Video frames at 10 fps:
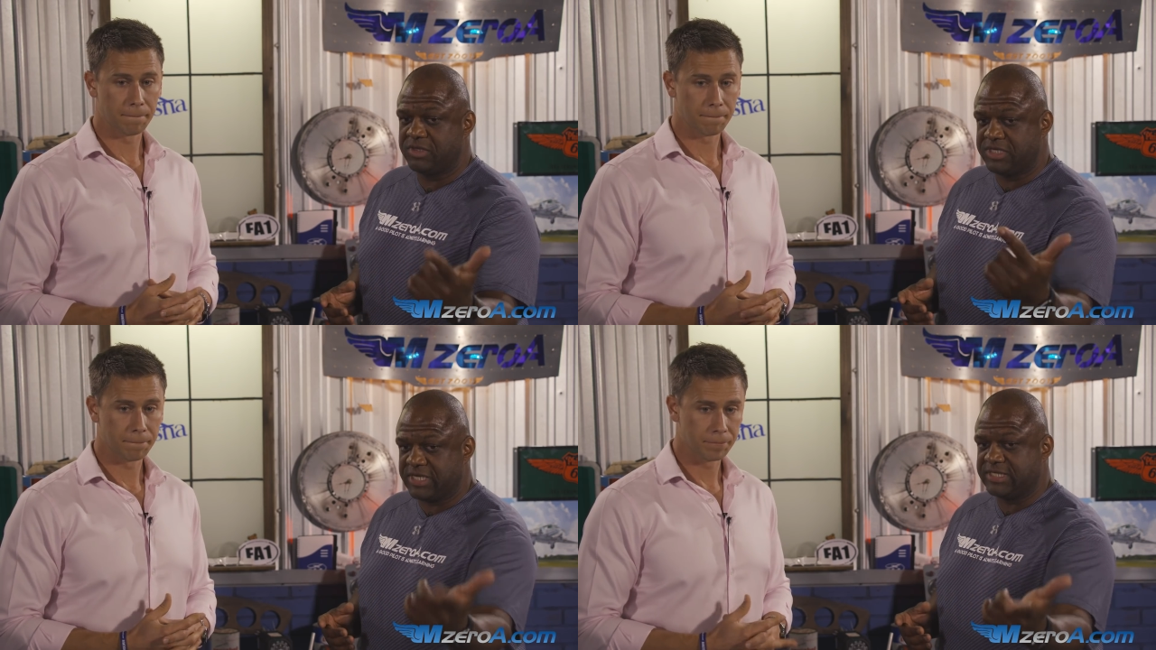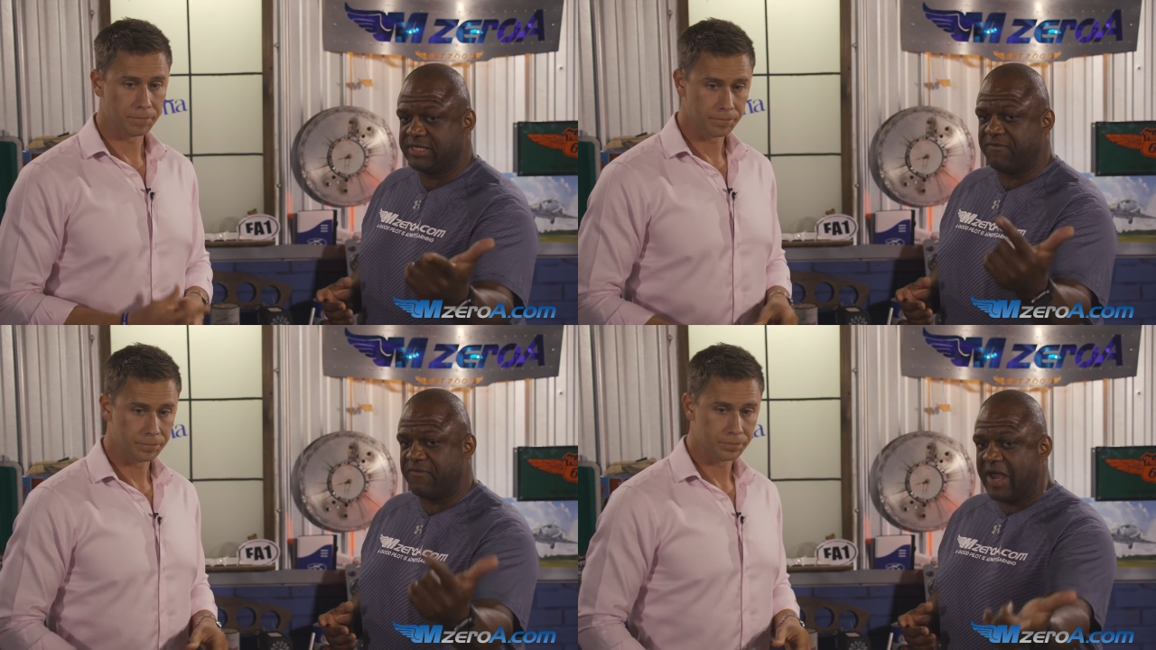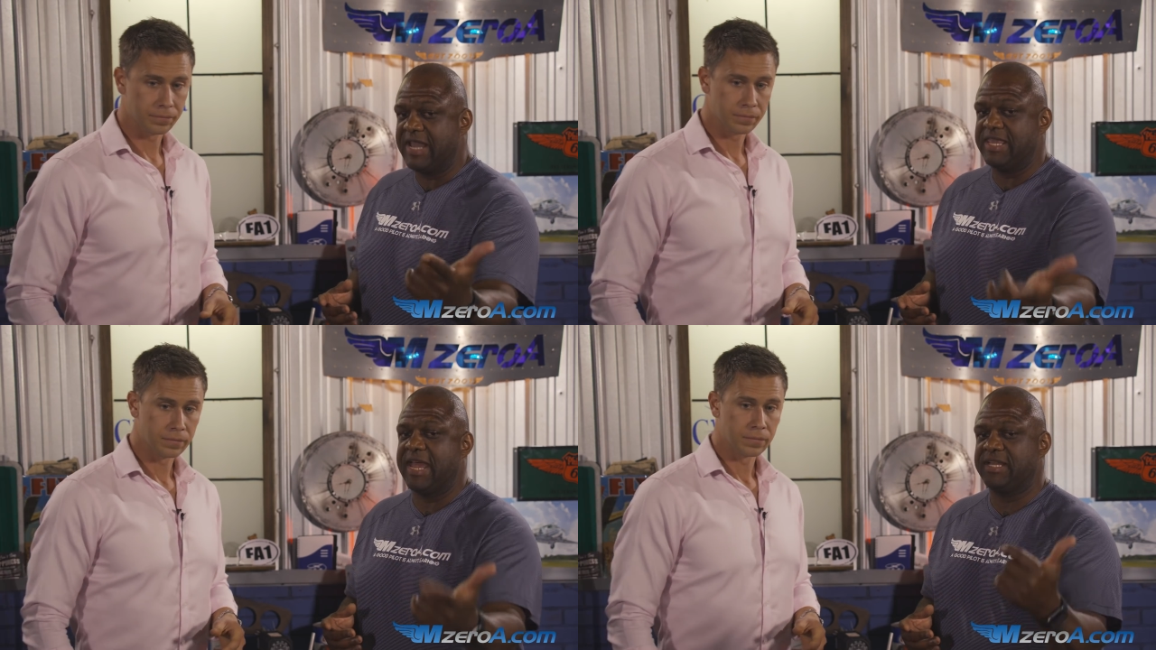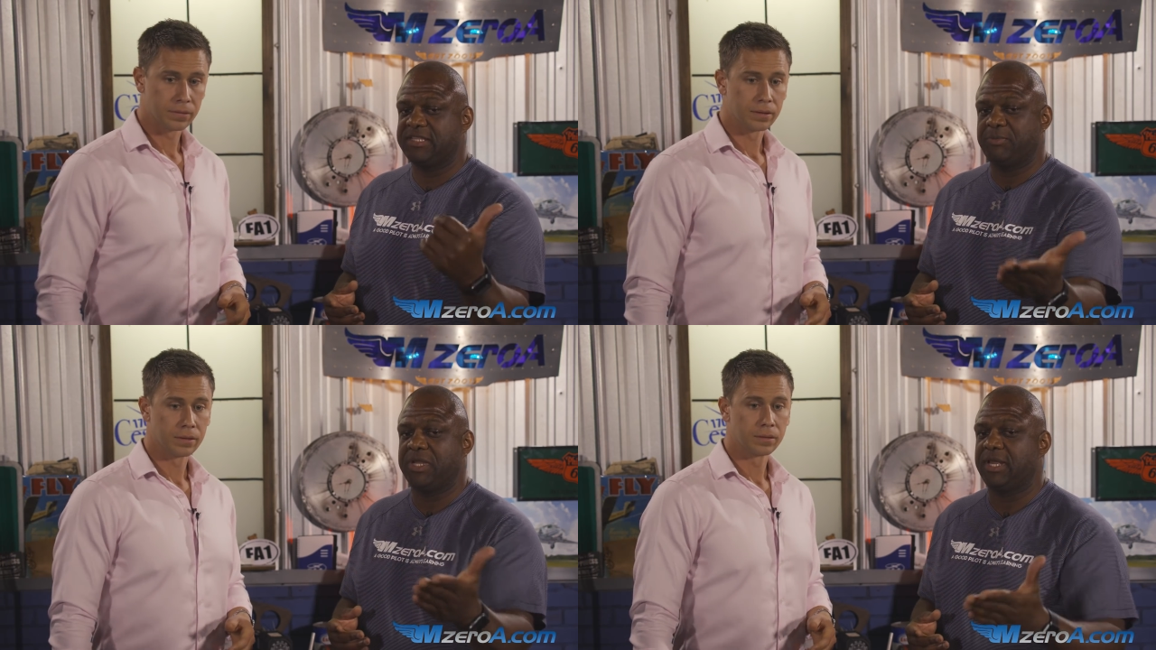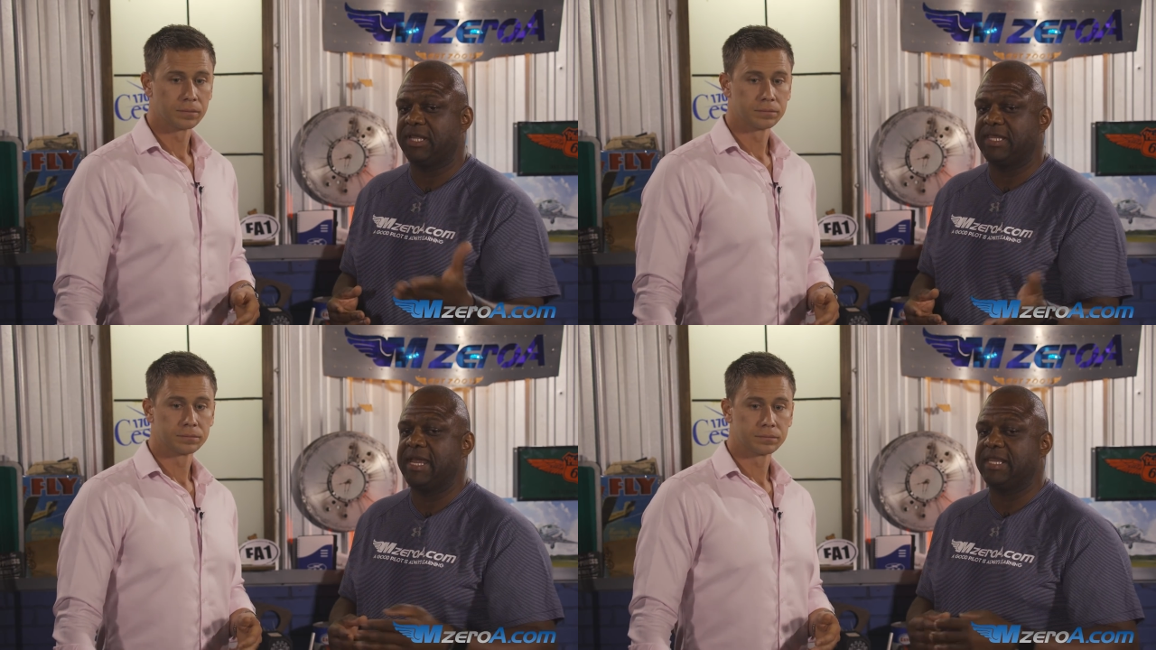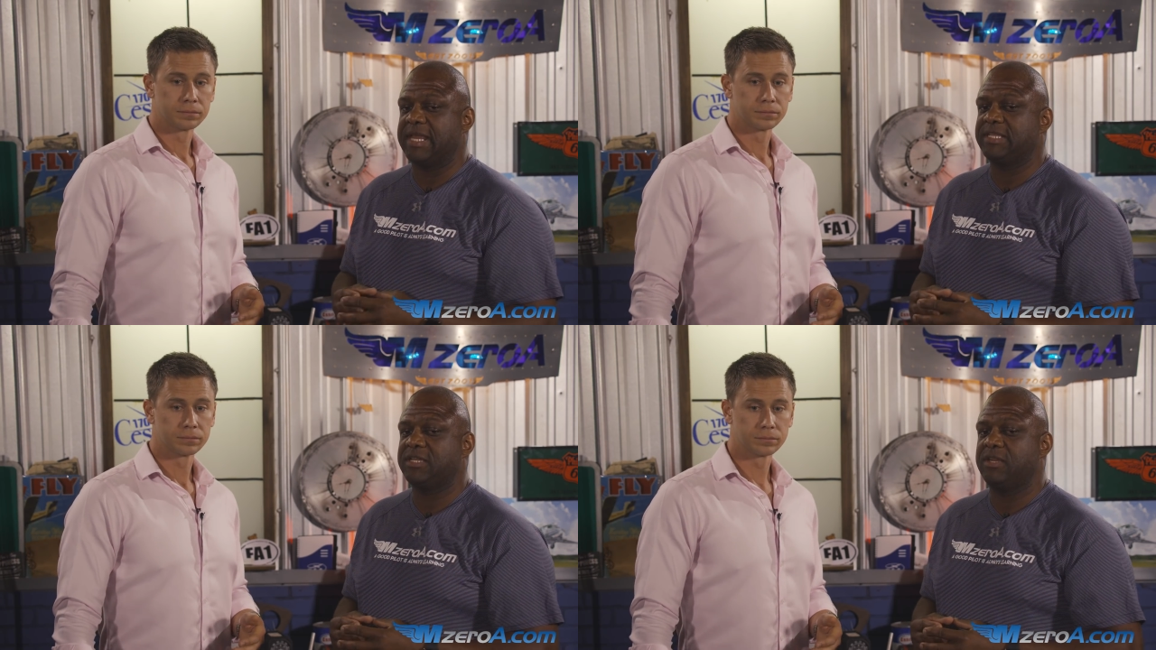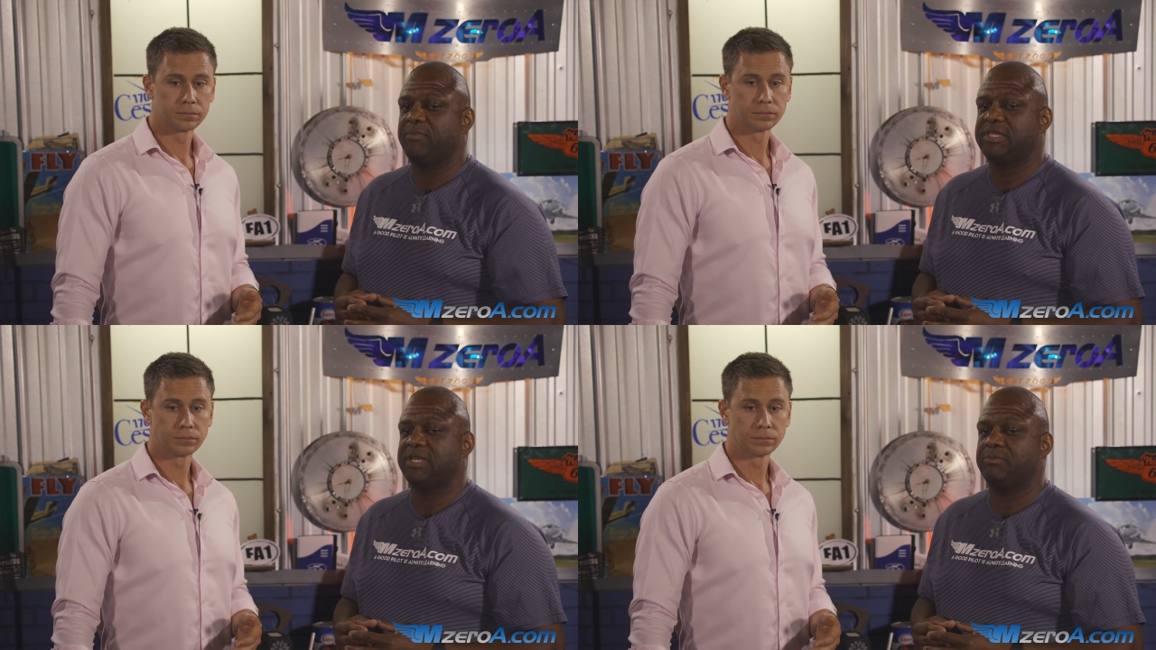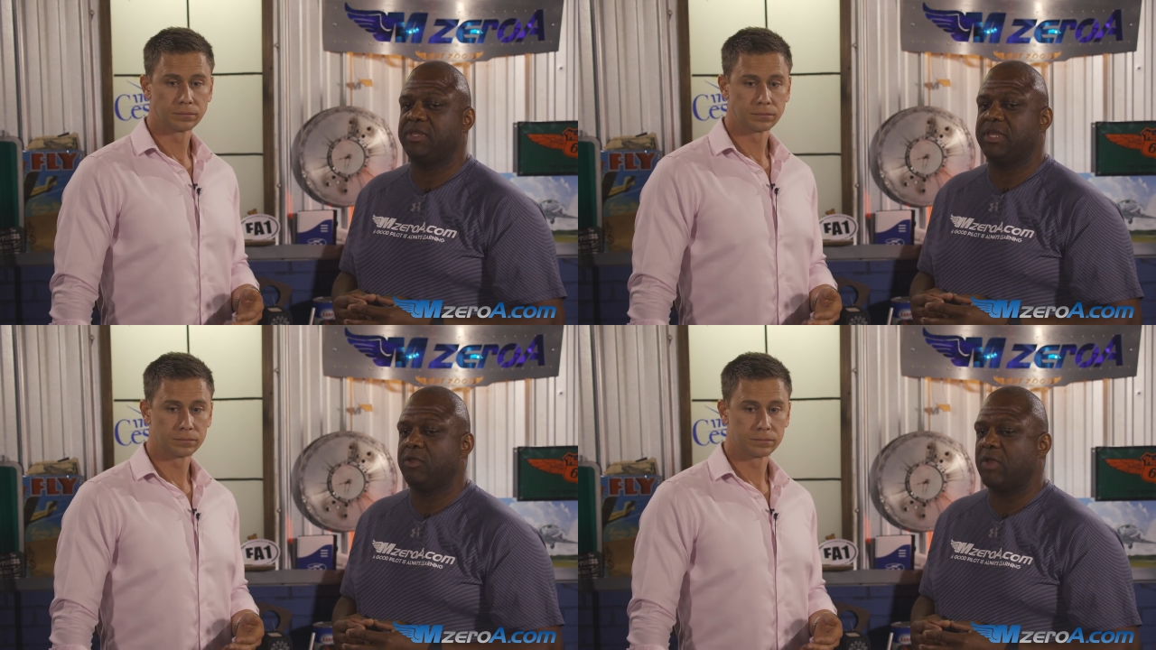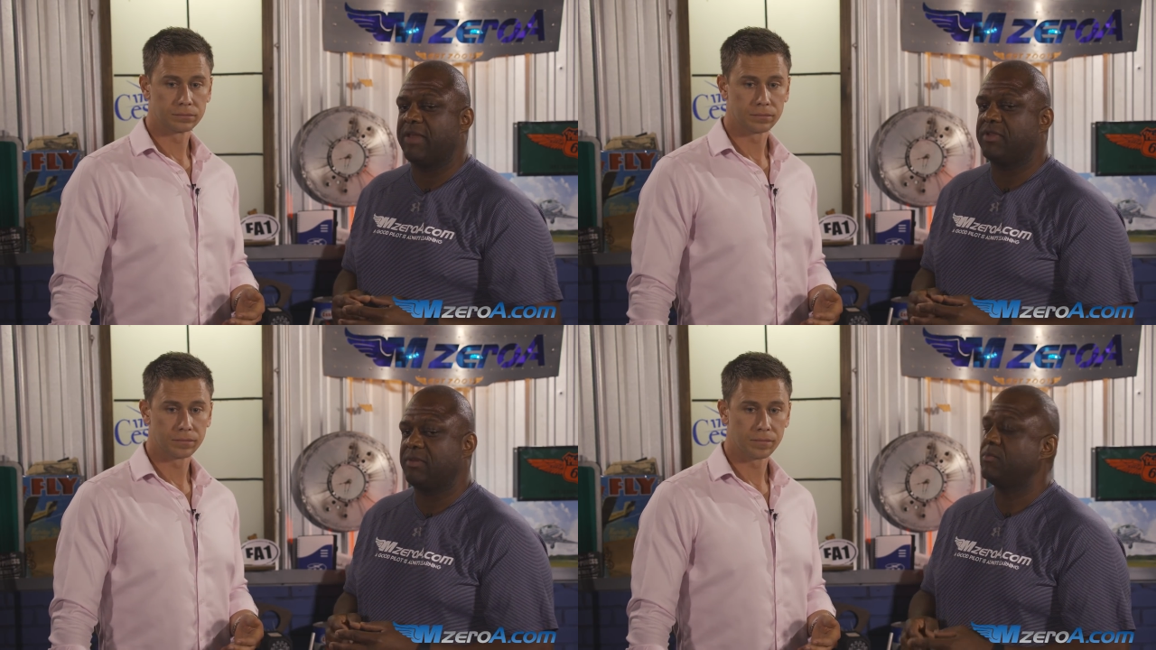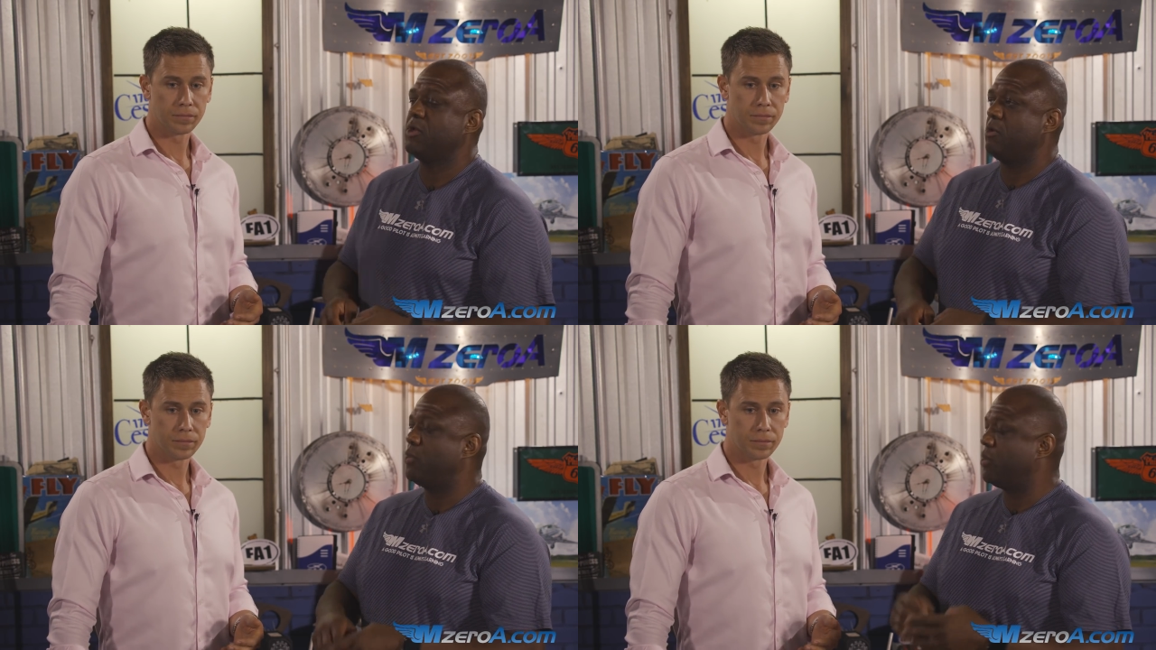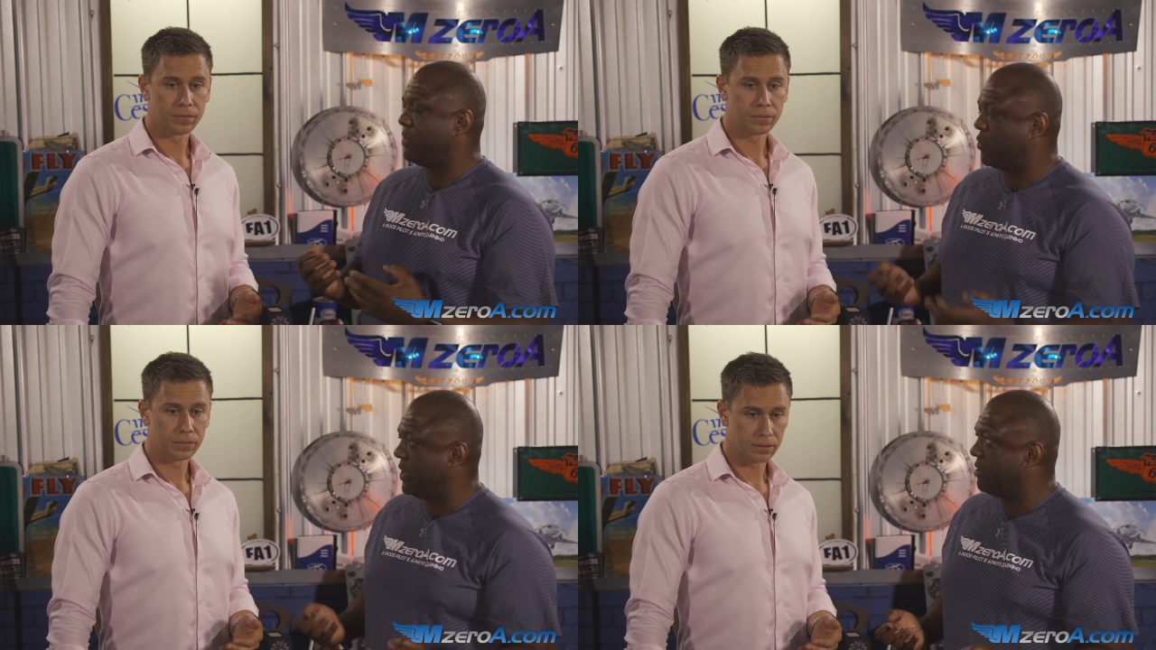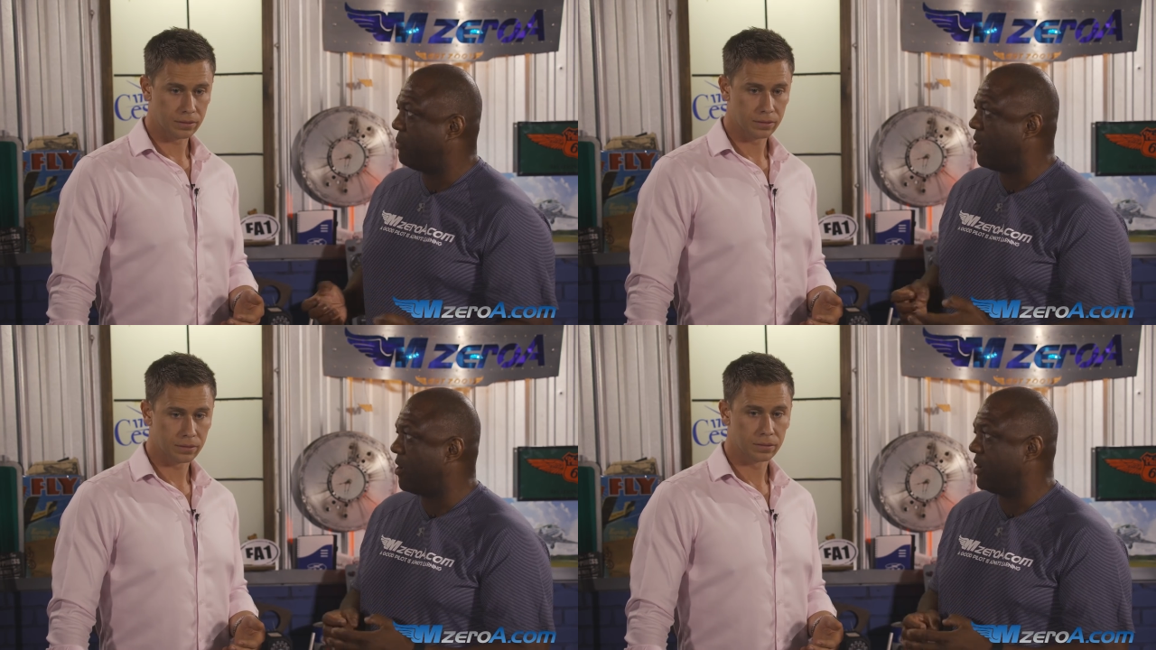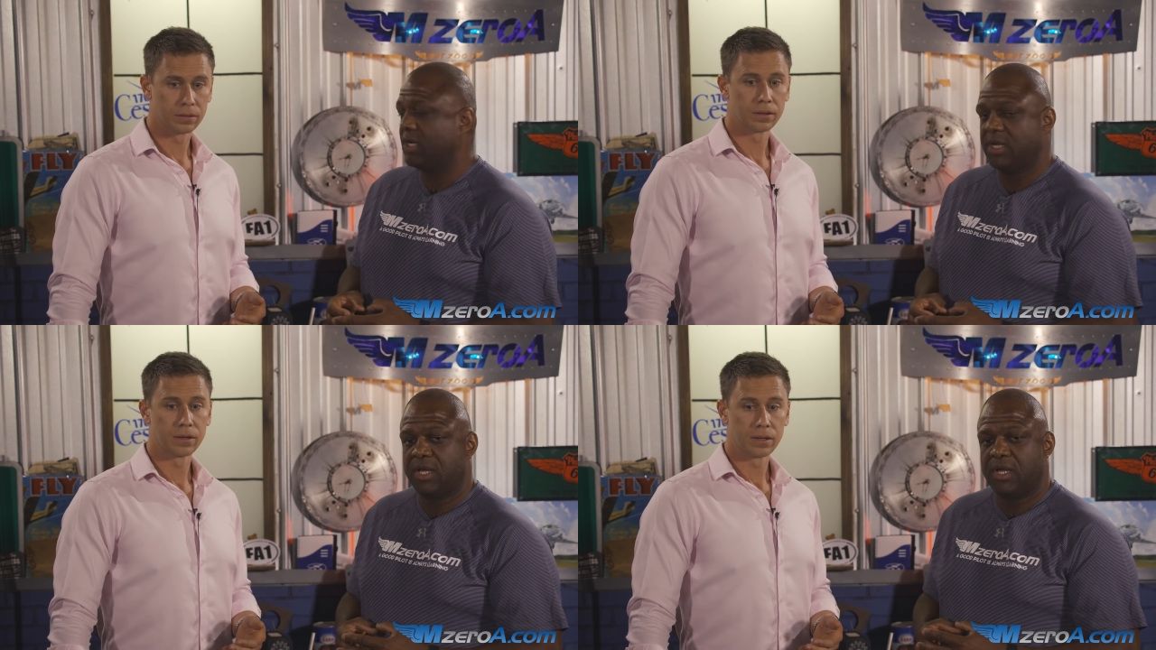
Speaker 1: just to find that, something like that, that's going to be something that you have to, you know, pull the wing apart